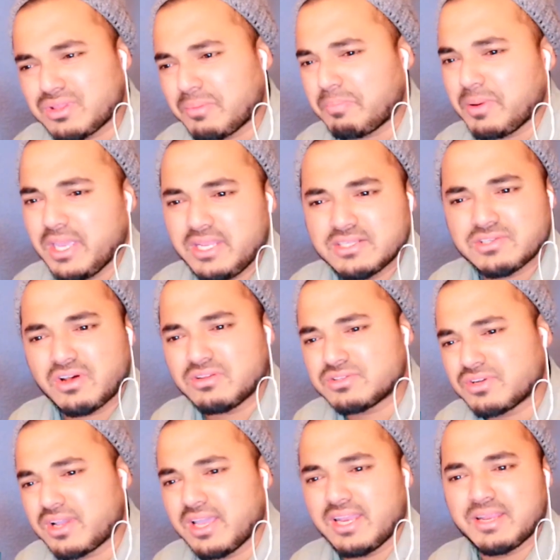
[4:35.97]
the beat is
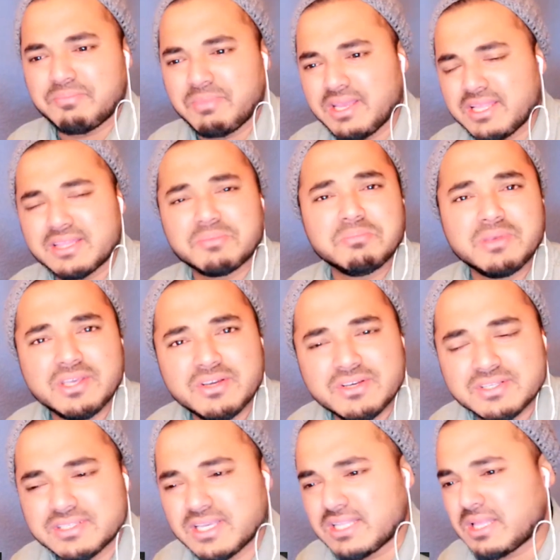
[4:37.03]
also killing, man. The
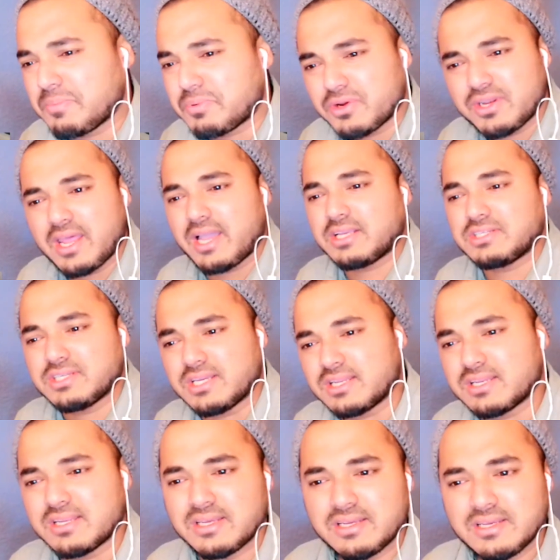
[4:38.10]
music, the
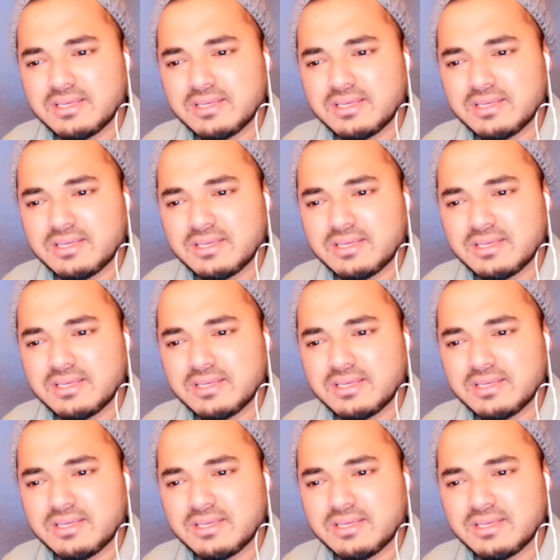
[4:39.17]
production,